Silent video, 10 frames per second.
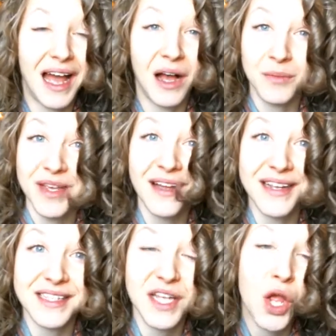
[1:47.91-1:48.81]
I'll be
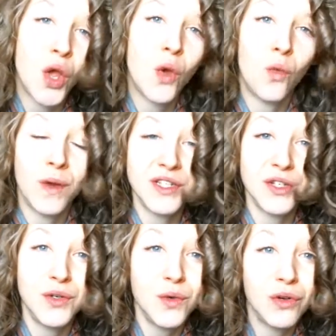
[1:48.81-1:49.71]
honest, went to
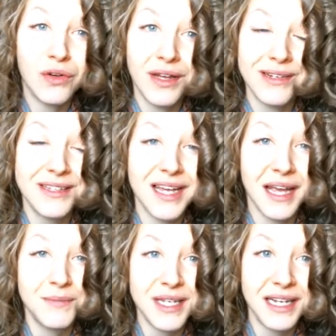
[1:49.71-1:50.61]
Google and
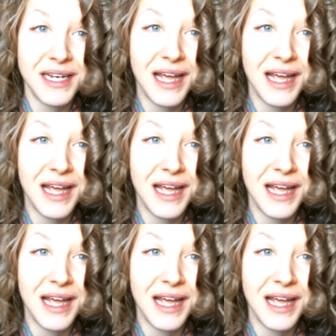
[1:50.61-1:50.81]
typed in,